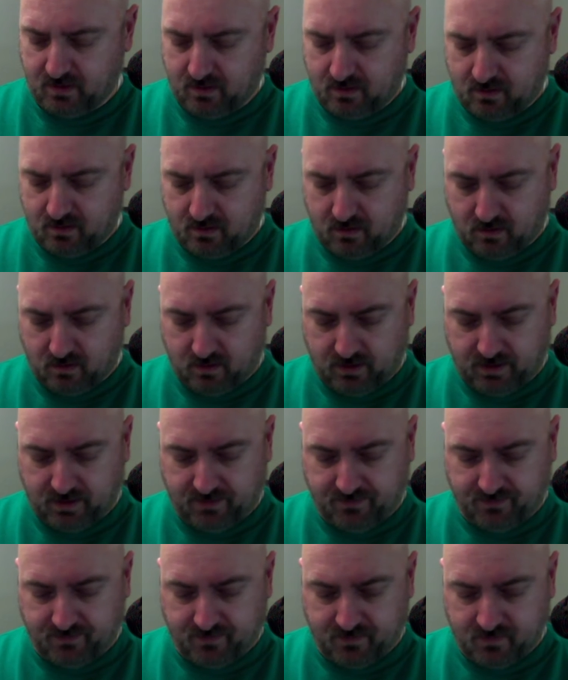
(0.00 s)
All right.
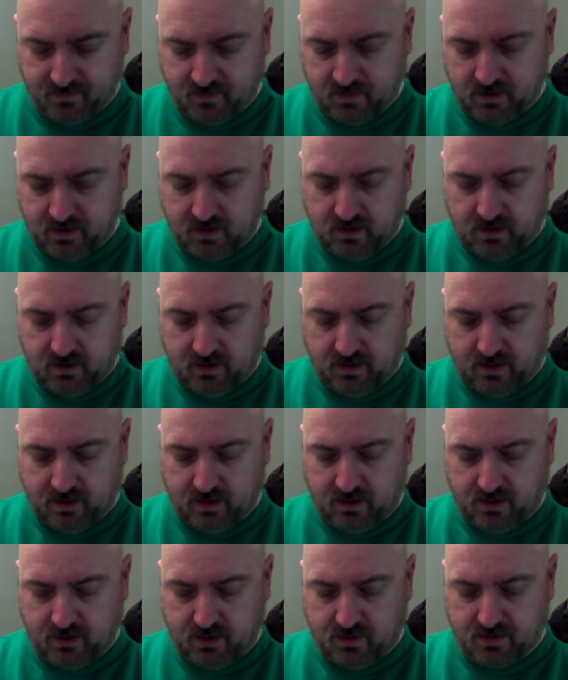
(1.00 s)

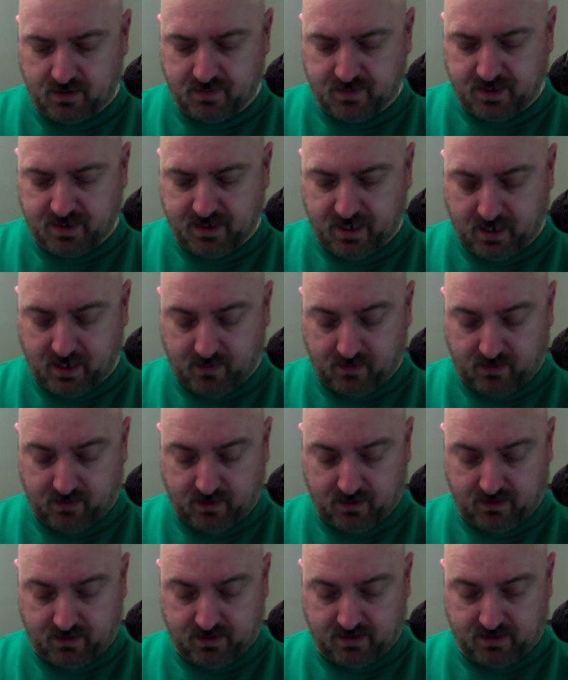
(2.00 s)
And USB cable. Now
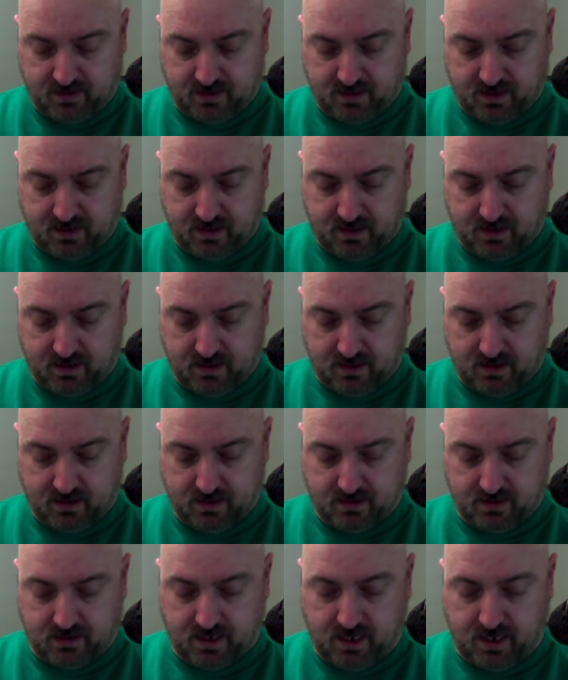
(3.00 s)
this
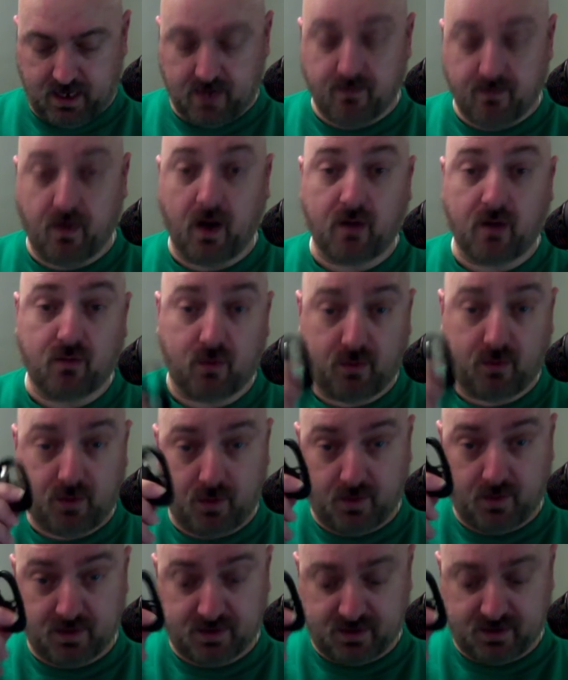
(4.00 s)
is a
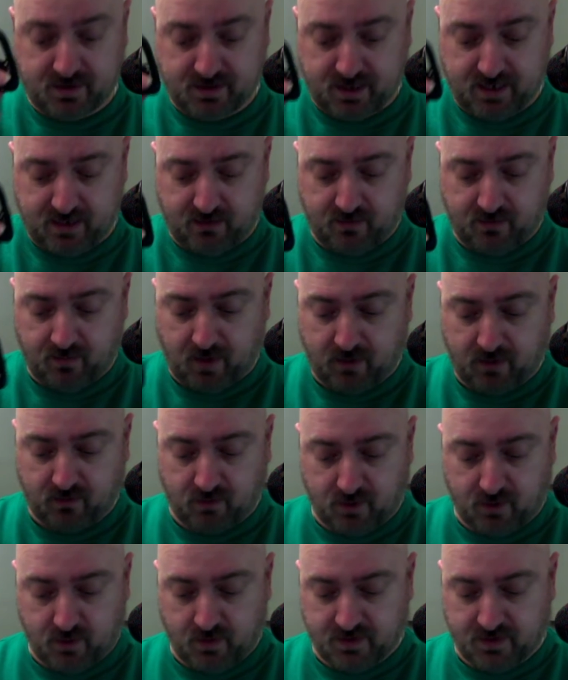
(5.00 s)
standard micro
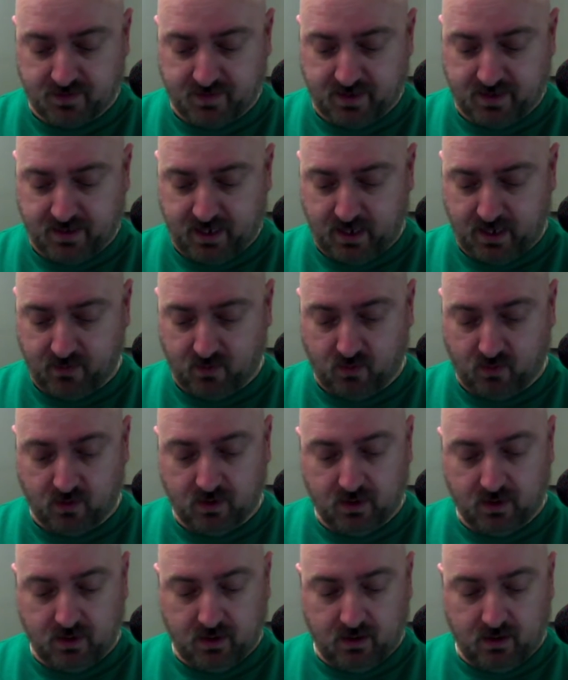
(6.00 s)
USB cable.
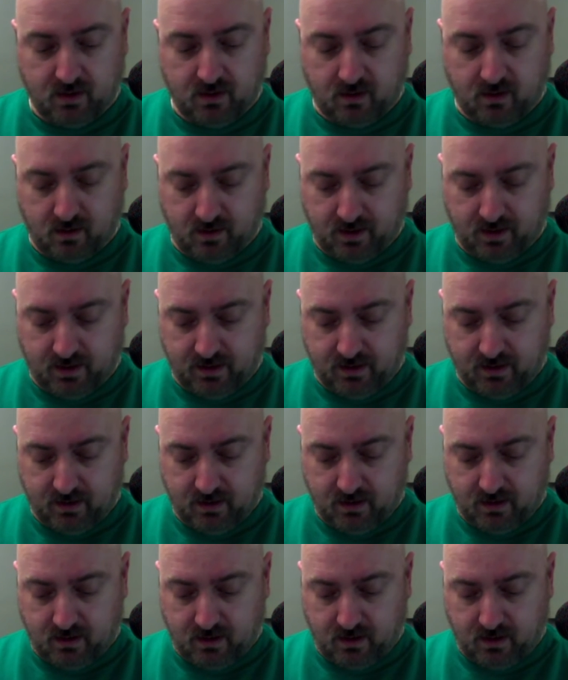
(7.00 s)
All right.
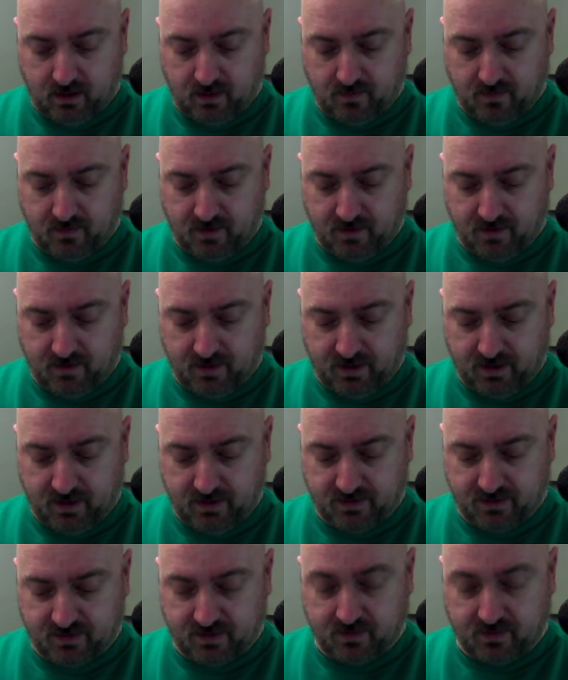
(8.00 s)
There is
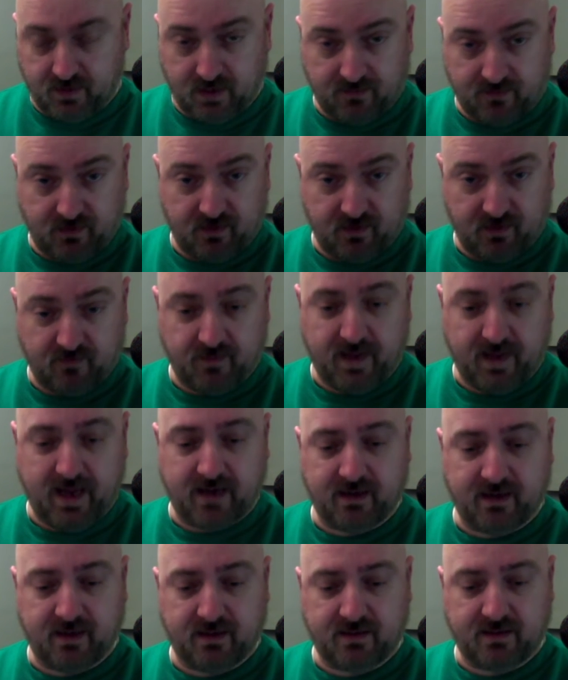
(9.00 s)
some level of
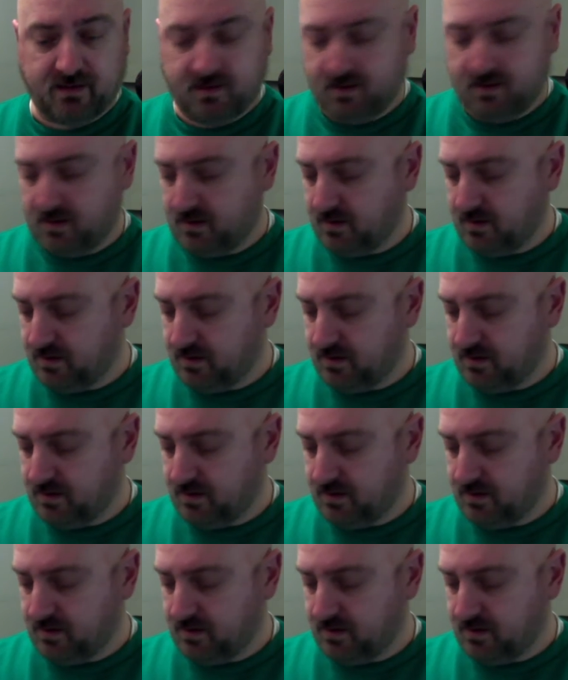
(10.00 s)
magnet to